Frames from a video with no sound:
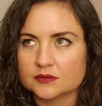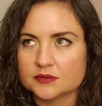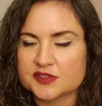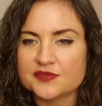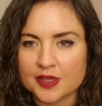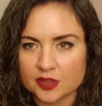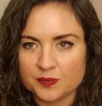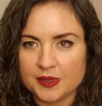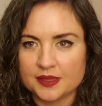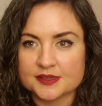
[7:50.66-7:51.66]

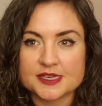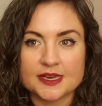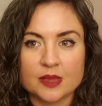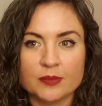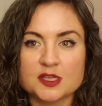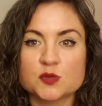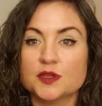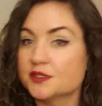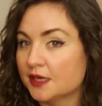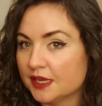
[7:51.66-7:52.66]
developing the dynamics where
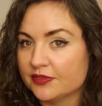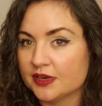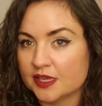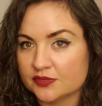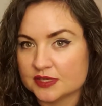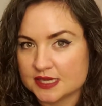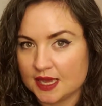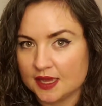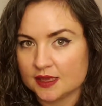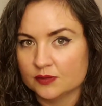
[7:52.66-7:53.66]
there's an even give and
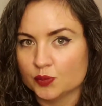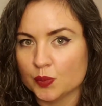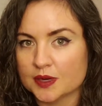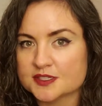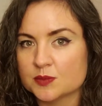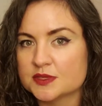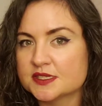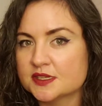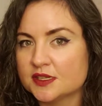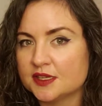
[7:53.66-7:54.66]
take, where someone's
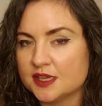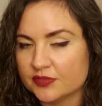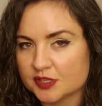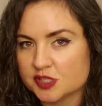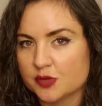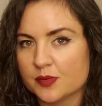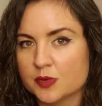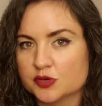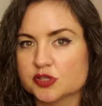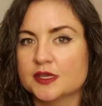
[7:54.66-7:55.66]
giving to you
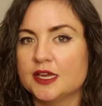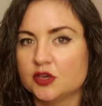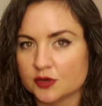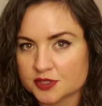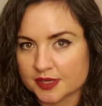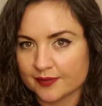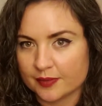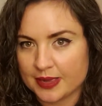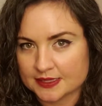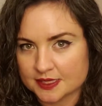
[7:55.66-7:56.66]
emotionally and you're also giving
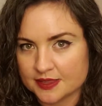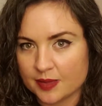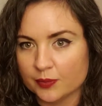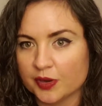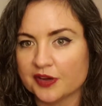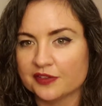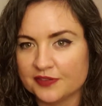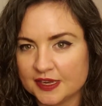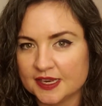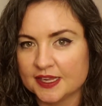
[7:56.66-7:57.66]
back to them, where you're
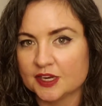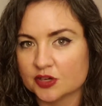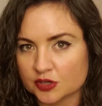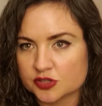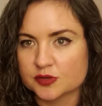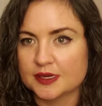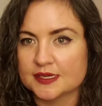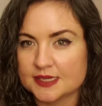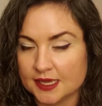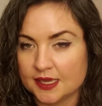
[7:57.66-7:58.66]
feeding and nurturing and
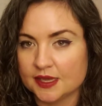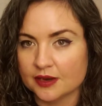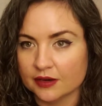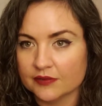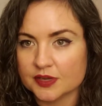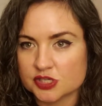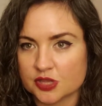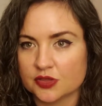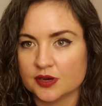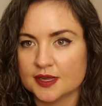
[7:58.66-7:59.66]
taking care of each other.